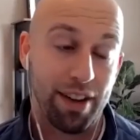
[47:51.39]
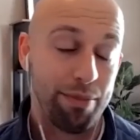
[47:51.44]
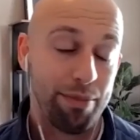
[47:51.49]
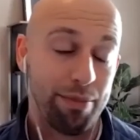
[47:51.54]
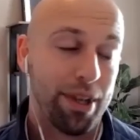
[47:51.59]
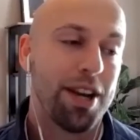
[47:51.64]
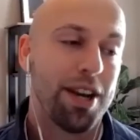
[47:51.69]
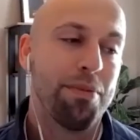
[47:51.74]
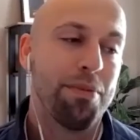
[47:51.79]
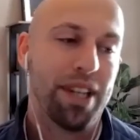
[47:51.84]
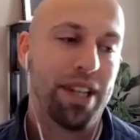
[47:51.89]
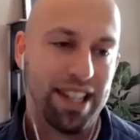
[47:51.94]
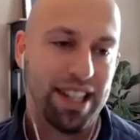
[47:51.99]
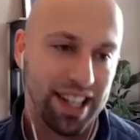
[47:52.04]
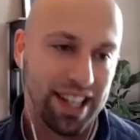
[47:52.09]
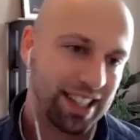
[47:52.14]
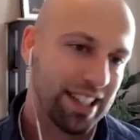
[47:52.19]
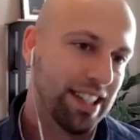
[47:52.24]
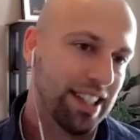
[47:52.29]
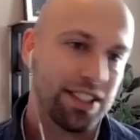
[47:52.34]
I've become
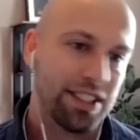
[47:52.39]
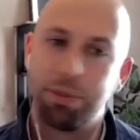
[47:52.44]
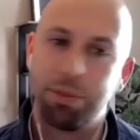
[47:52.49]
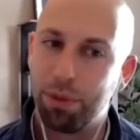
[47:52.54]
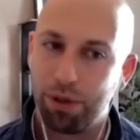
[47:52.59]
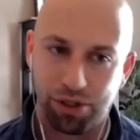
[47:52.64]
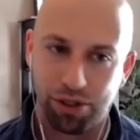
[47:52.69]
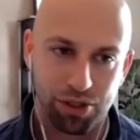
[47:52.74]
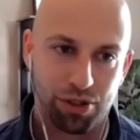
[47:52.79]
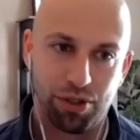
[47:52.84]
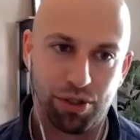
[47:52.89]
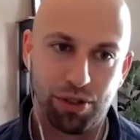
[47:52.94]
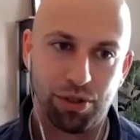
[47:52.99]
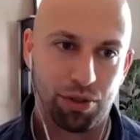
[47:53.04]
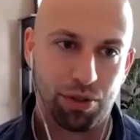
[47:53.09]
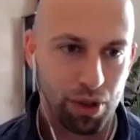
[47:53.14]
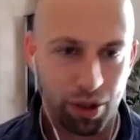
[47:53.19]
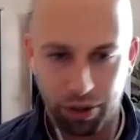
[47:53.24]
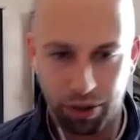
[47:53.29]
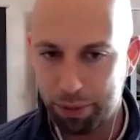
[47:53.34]
addicted to personal
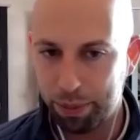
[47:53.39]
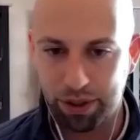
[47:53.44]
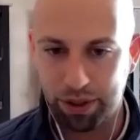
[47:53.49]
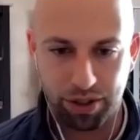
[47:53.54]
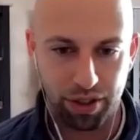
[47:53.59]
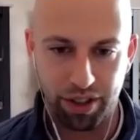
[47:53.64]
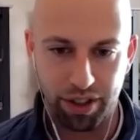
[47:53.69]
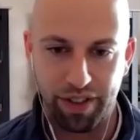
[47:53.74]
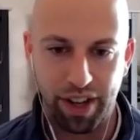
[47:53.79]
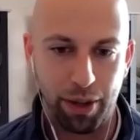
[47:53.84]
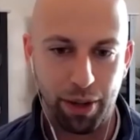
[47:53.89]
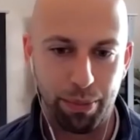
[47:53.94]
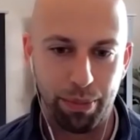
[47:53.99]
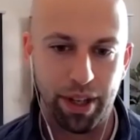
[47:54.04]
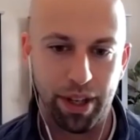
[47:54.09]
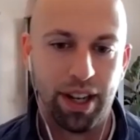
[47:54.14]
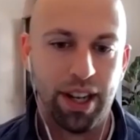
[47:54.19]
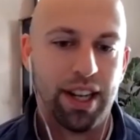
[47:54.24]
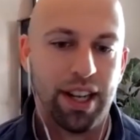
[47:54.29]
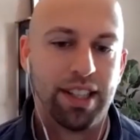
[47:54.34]
growth, personal
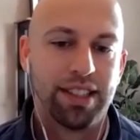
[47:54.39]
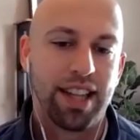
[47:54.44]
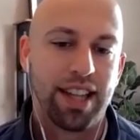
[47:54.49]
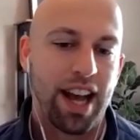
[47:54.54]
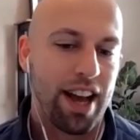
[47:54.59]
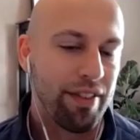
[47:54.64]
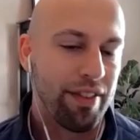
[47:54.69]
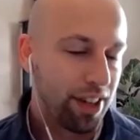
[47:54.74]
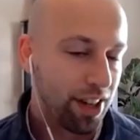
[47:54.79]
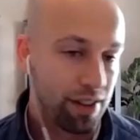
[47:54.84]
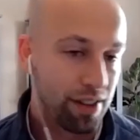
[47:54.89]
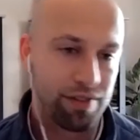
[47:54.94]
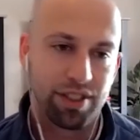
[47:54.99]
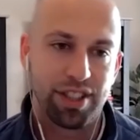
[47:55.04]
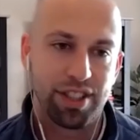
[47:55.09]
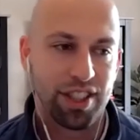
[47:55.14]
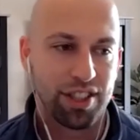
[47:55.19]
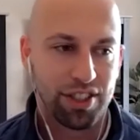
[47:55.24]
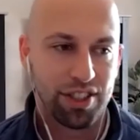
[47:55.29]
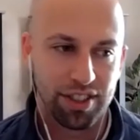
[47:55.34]
development, to having
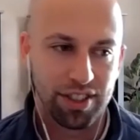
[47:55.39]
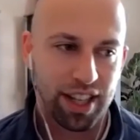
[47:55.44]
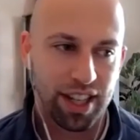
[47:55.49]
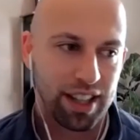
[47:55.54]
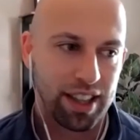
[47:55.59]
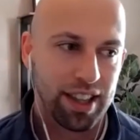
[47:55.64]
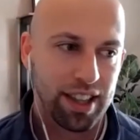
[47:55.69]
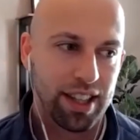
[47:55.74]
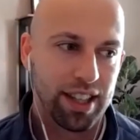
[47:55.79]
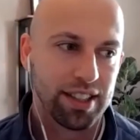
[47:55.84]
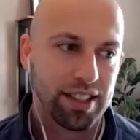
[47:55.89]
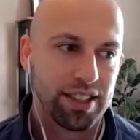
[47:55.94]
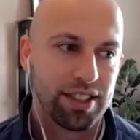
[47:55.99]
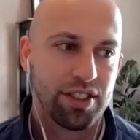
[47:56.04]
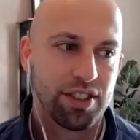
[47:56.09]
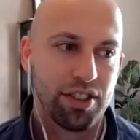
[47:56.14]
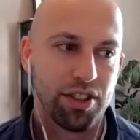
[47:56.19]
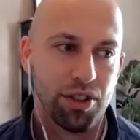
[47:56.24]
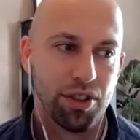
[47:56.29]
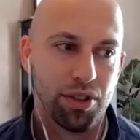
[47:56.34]
conversations like this,
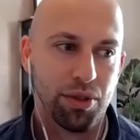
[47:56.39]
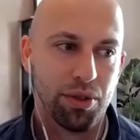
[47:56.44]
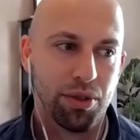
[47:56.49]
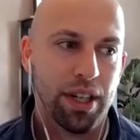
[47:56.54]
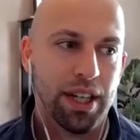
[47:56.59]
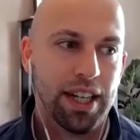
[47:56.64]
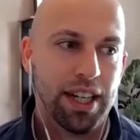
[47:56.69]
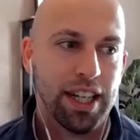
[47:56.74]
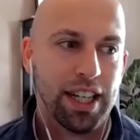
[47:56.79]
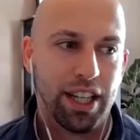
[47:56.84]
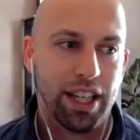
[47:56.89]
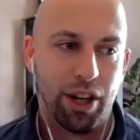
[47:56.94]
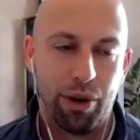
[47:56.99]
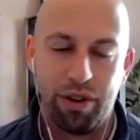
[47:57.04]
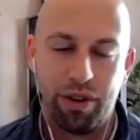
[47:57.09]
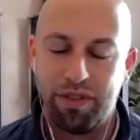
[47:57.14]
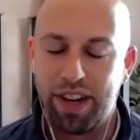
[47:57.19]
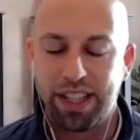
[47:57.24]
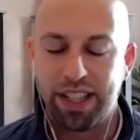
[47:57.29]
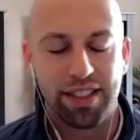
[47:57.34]
to you know,
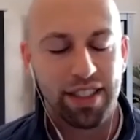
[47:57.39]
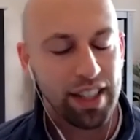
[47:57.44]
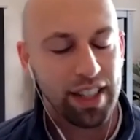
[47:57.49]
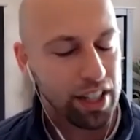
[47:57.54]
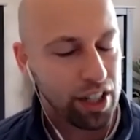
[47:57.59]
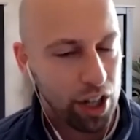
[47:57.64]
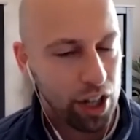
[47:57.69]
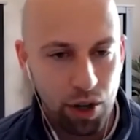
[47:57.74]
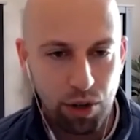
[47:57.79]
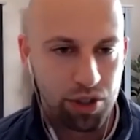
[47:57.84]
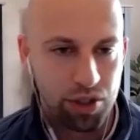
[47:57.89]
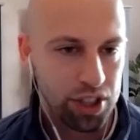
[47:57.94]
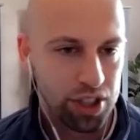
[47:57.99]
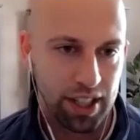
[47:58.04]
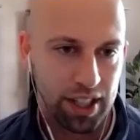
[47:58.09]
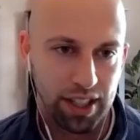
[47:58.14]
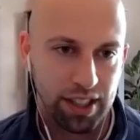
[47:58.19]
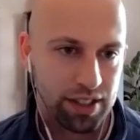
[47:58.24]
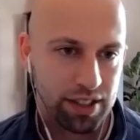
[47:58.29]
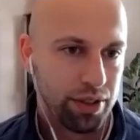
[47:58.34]
investing in
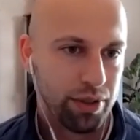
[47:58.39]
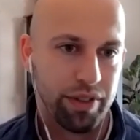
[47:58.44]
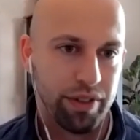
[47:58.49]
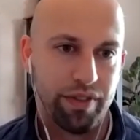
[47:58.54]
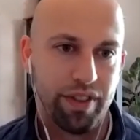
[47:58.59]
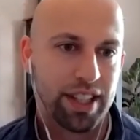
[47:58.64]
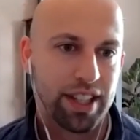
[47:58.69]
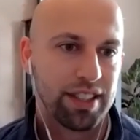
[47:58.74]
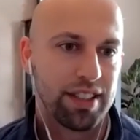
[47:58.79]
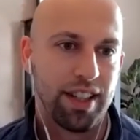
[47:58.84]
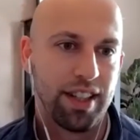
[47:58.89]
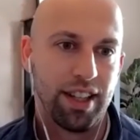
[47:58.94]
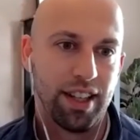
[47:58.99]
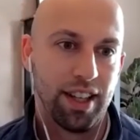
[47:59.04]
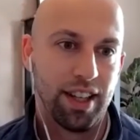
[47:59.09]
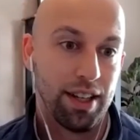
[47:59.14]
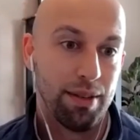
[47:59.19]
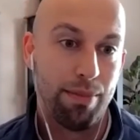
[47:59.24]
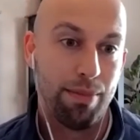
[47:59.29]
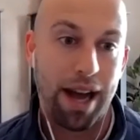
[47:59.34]
coaching, to investing
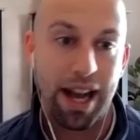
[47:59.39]
in